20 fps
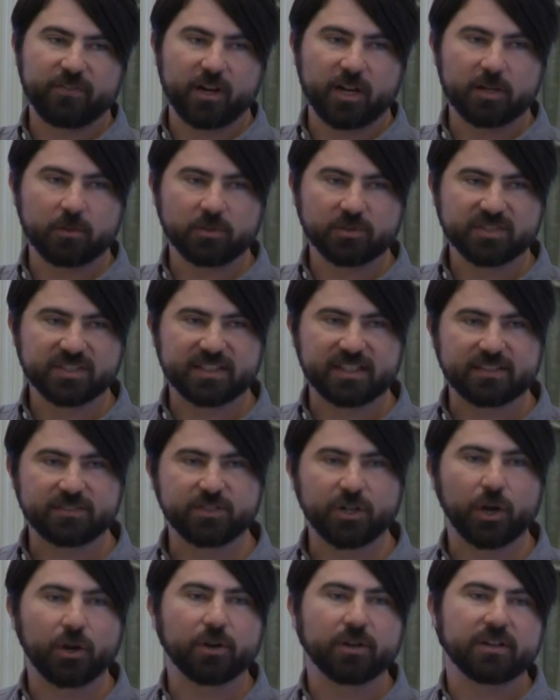variables get
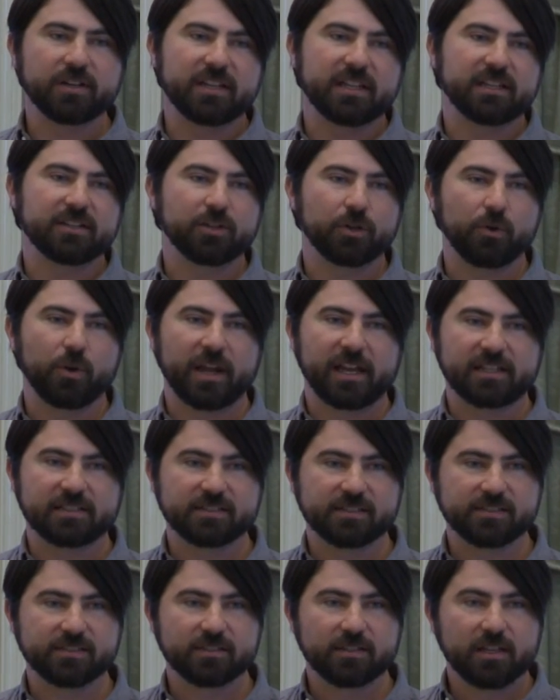turned into
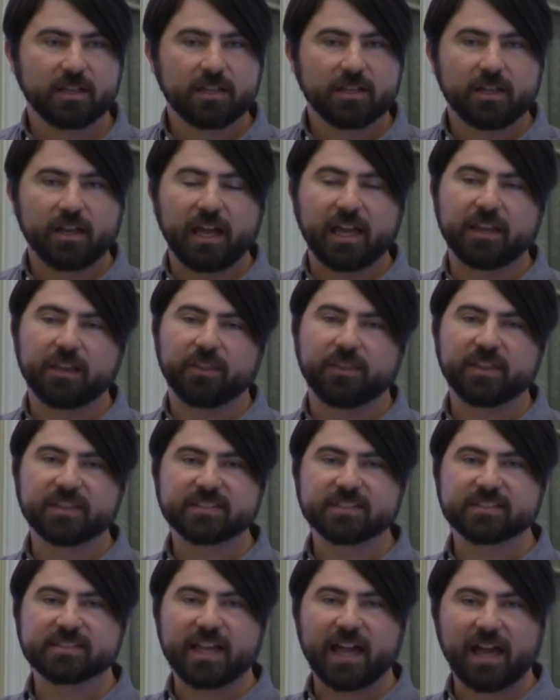grains. And
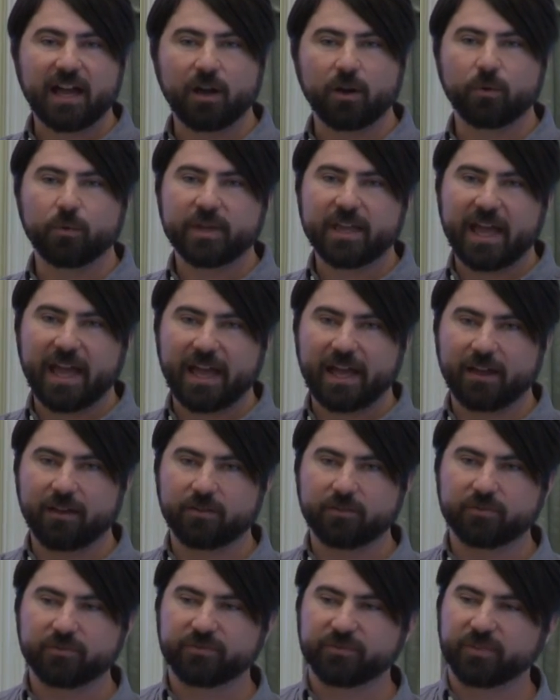this is how we
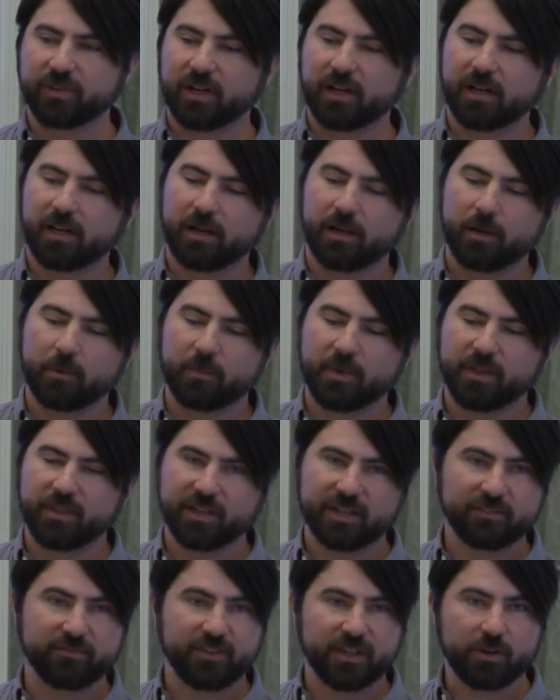have um,
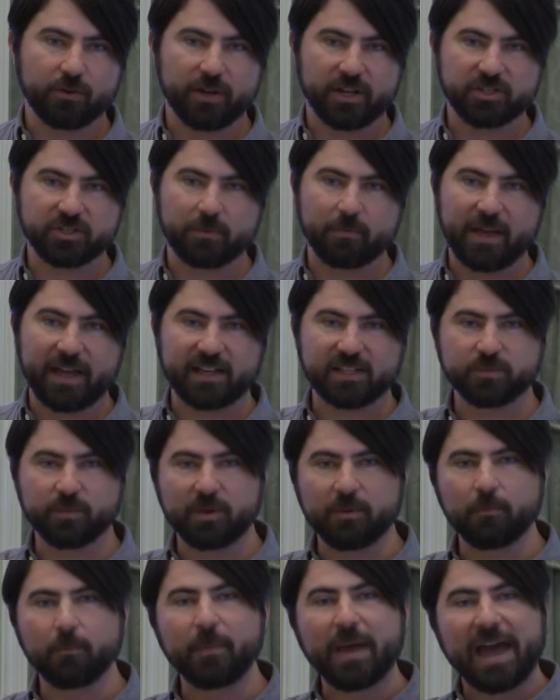the configuration
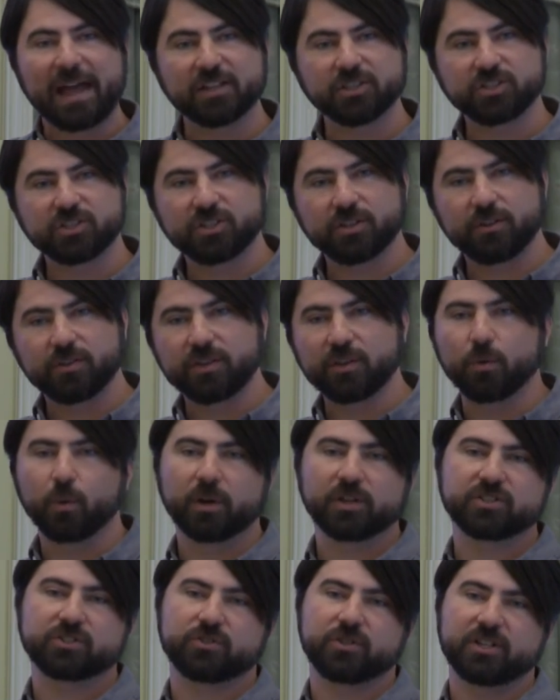management match the
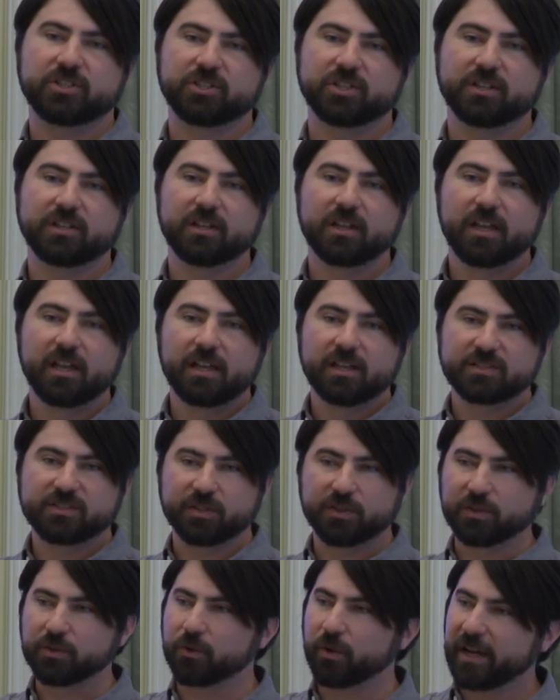orchestration.
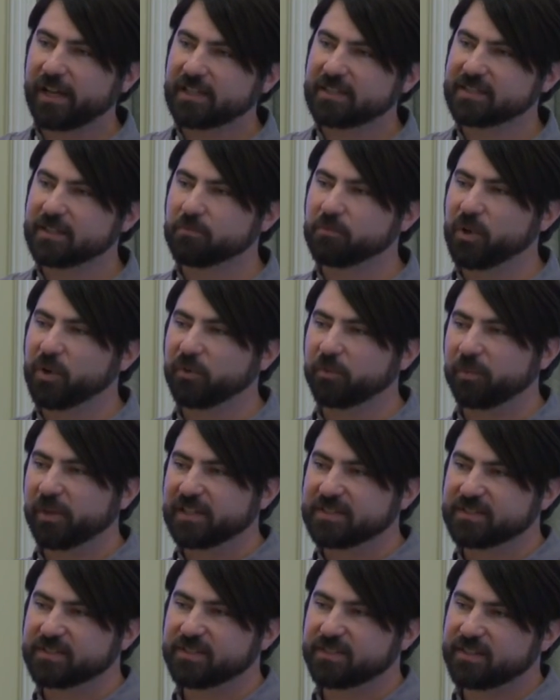So the grains in both
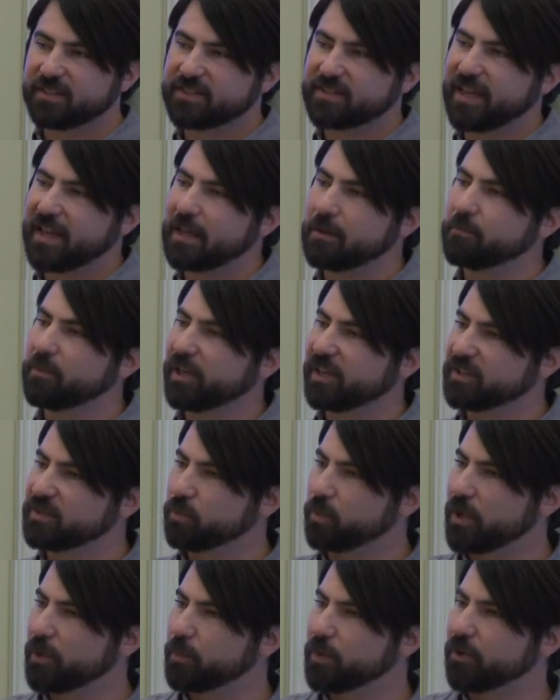places are the same
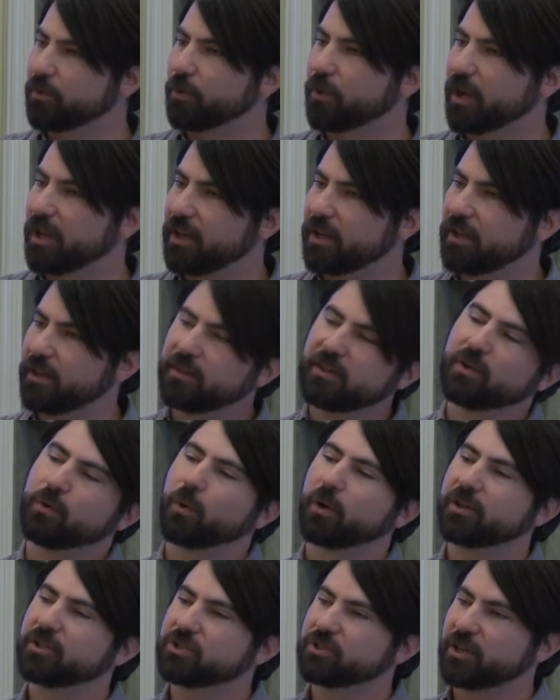because when we run the
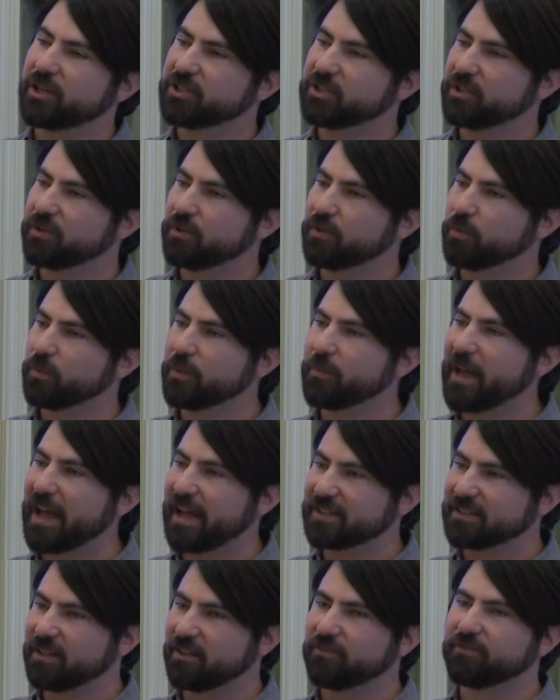orchestration, we
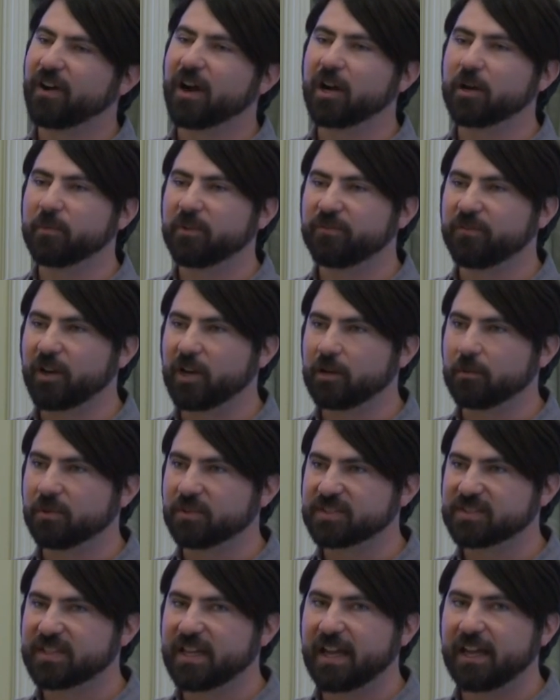pass an environment
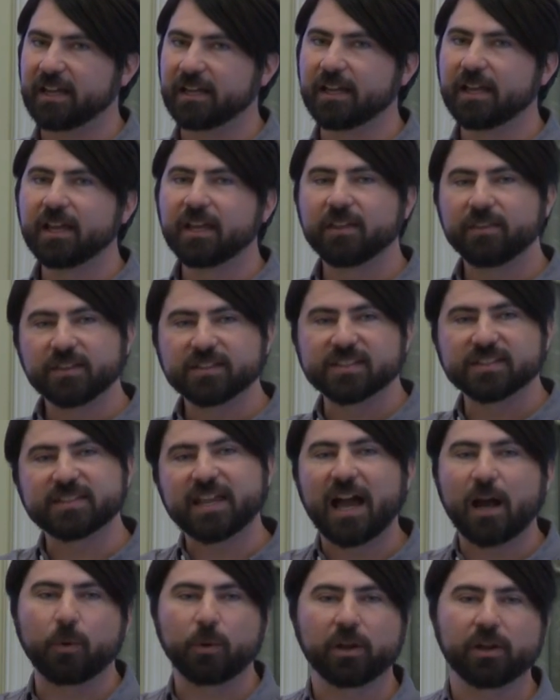variable saying, this is
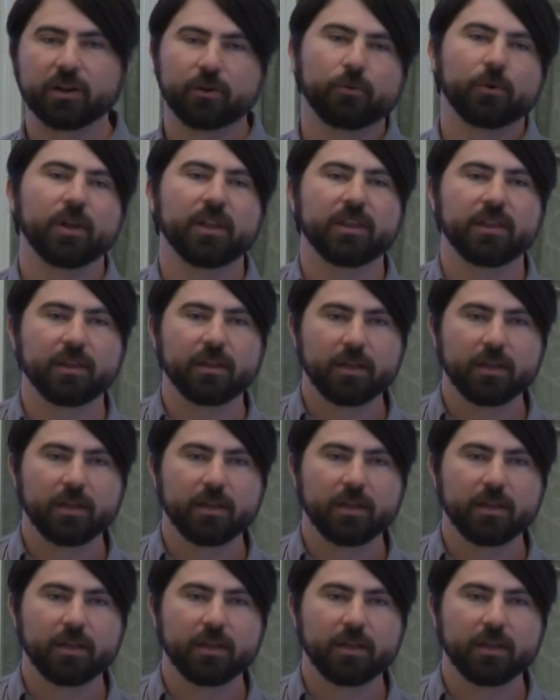how we're gonna run